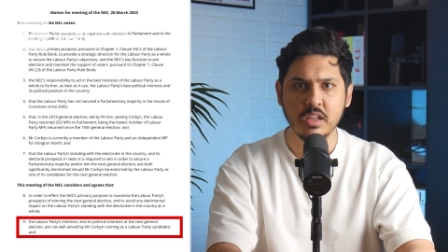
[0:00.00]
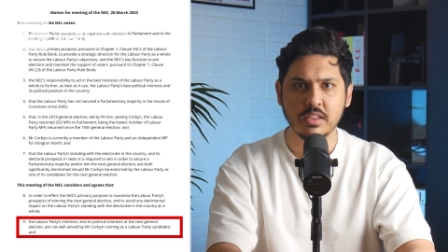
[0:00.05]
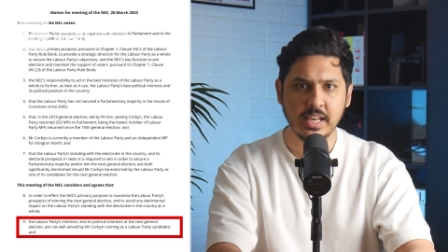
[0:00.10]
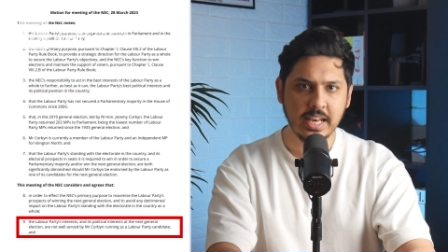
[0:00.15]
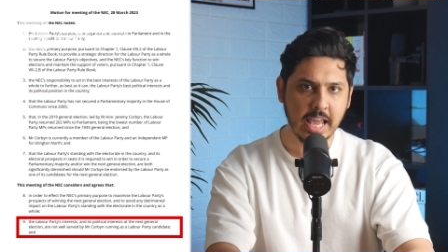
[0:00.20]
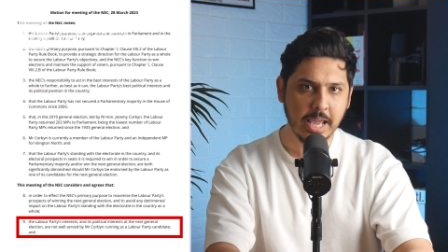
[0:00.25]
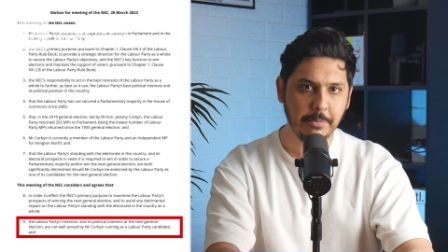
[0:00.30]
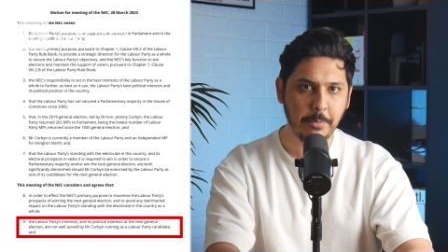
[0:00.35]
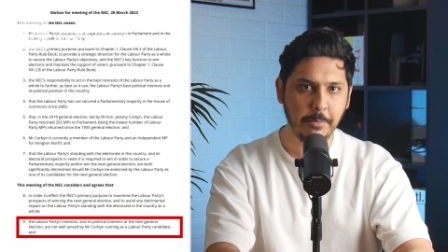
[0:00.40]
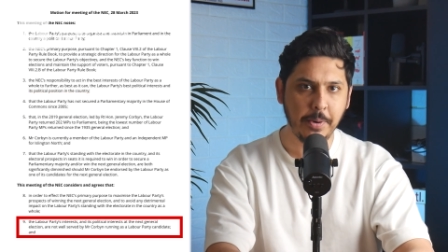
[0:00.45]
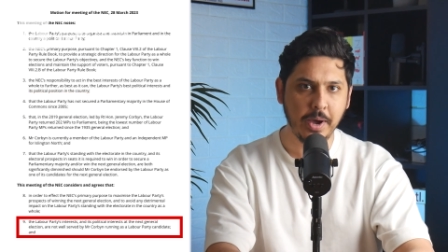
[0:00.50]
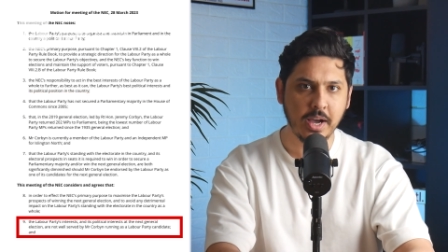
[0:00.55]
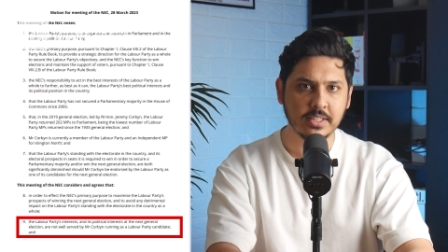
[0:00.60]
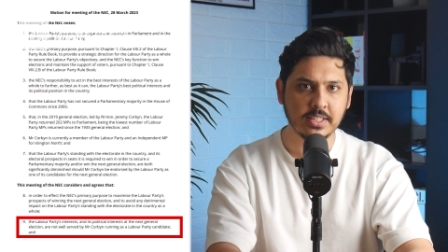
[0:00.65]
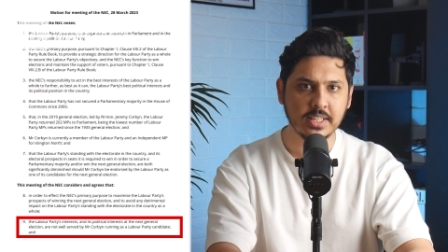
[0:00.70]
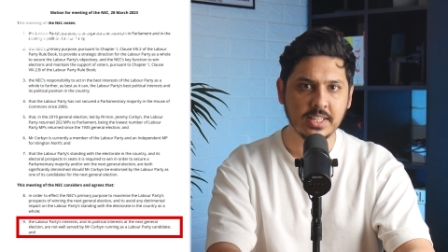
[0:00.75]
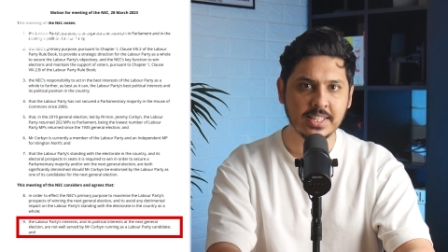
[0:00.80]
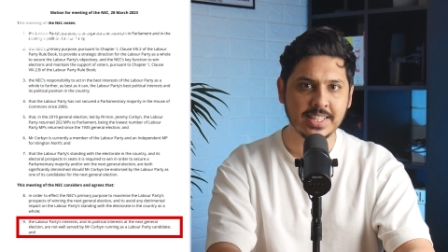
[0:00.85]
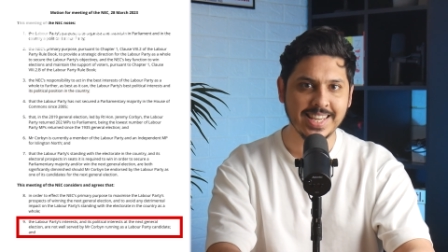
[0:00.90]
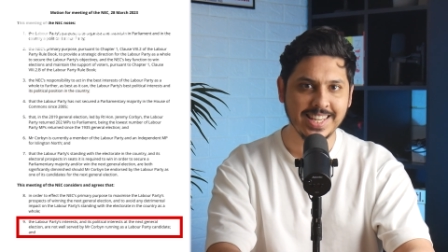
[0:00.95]
the Labour
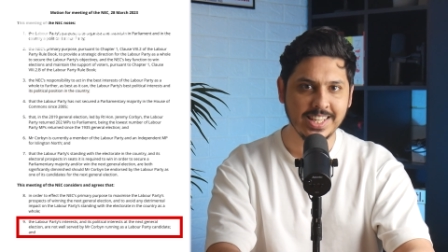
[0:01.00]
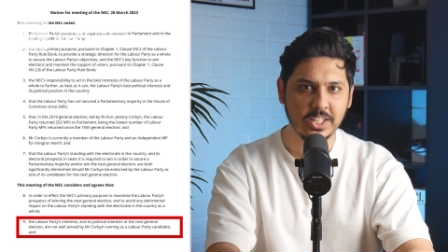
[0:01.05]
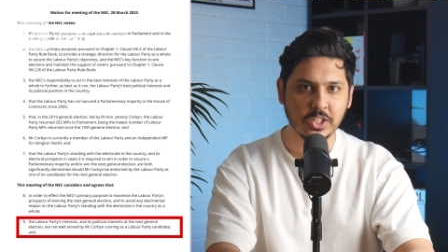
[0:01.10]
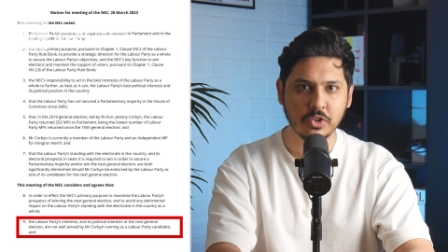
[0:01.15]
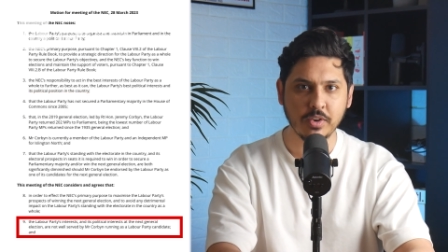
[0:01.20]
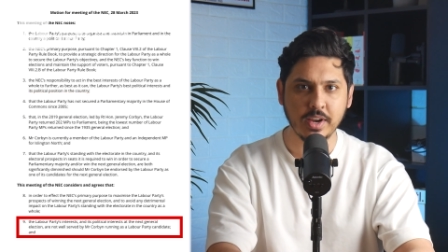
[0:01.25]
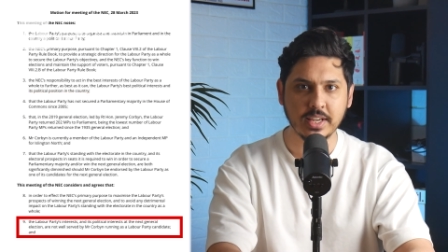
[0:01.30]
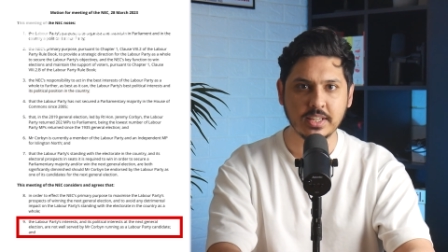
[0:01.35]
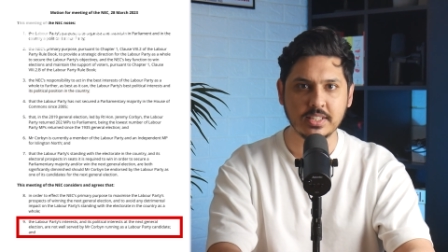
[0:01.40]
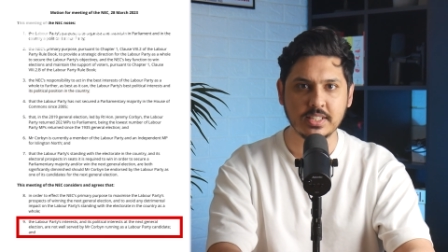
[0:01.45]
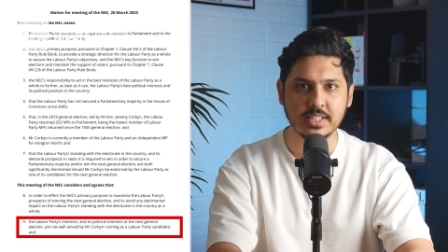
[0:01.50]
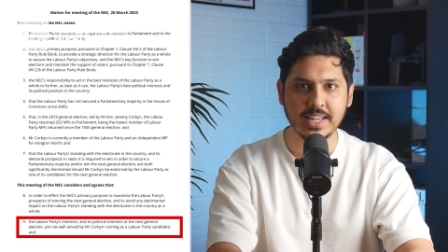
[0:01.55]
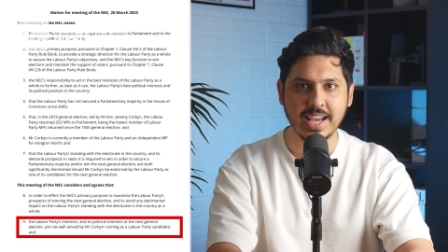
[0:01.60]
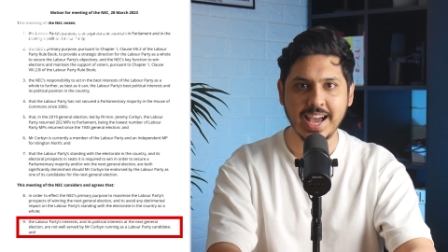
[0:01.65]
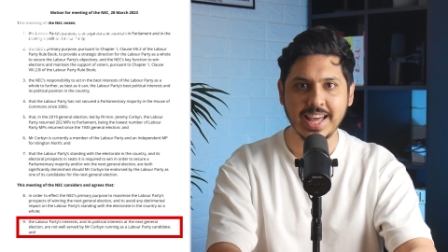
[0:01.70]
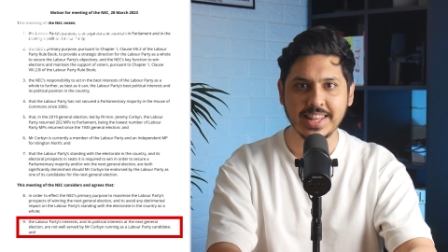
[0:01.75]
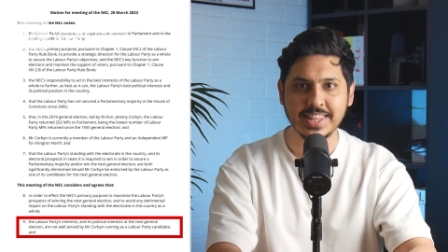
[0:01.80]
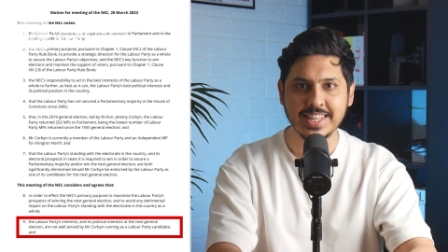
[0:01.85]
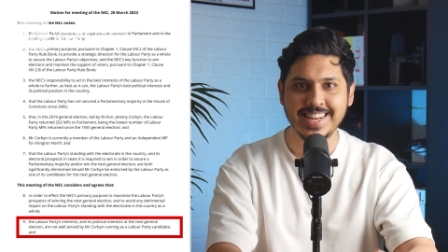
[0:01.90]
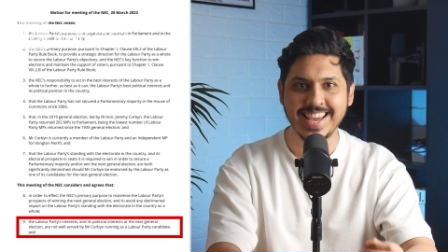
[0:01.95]
Party's interests
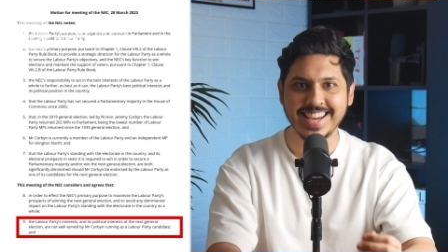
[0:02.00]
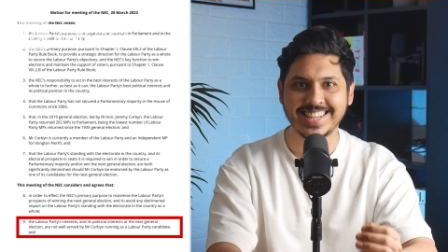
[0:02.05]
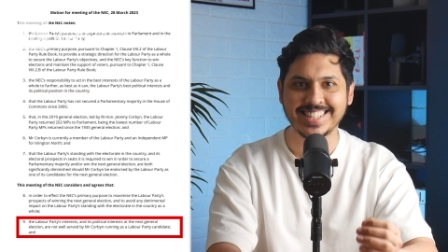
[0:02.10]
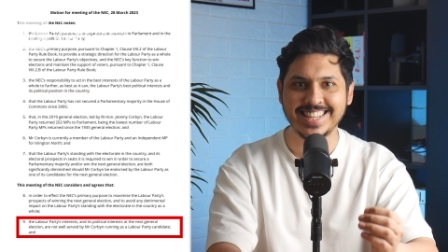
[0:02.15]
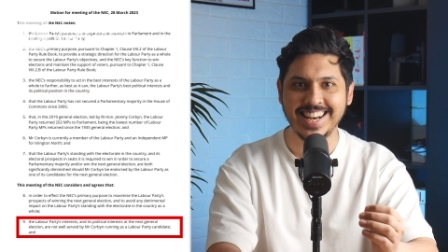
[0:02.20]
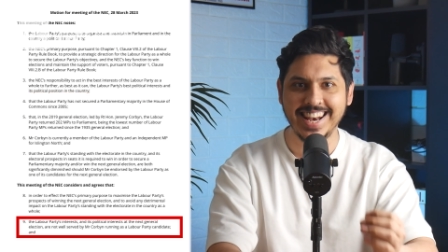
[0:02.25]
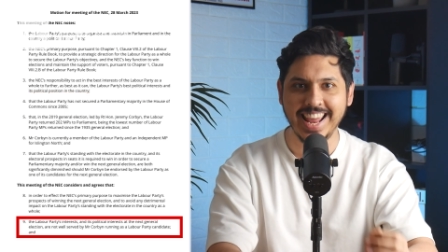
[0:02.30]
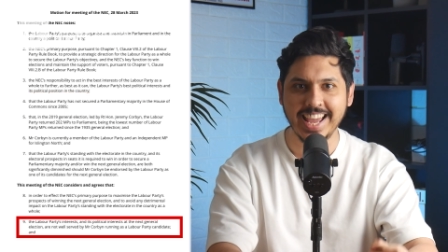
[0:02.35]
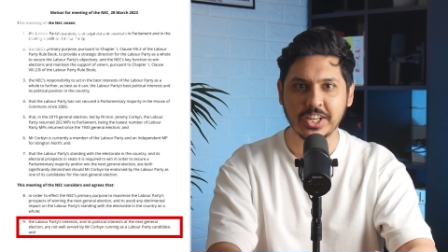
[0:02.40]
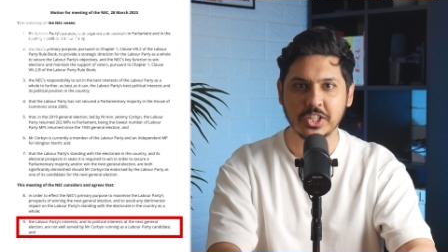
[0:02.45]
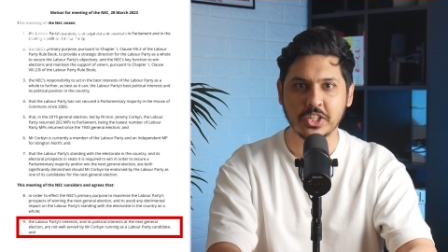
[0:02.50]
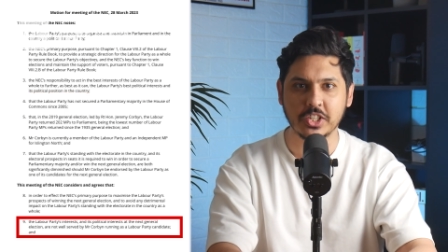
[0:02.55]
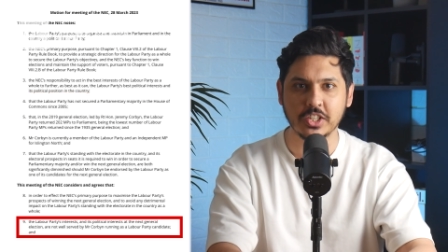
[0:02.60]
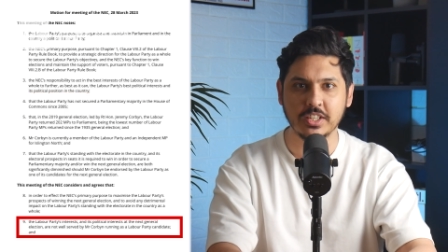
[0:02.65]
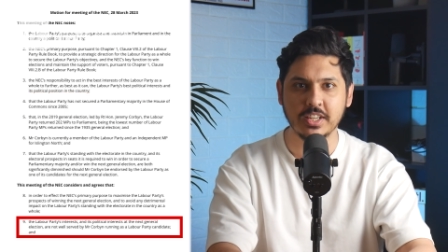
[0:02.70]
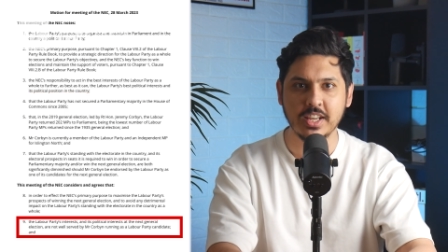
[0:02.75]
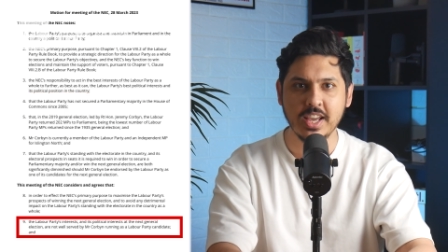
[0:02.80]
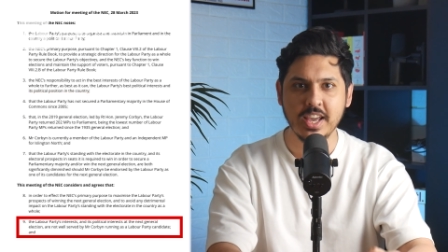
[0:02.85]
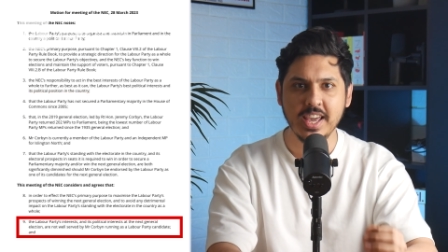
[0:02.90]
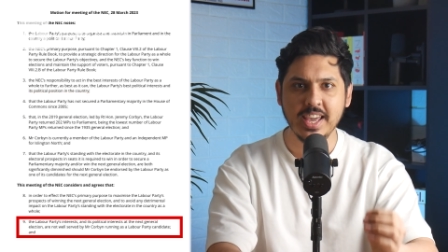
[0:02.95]
at the next
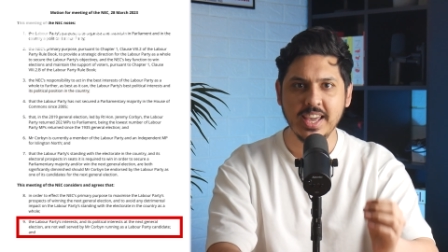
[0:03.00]
election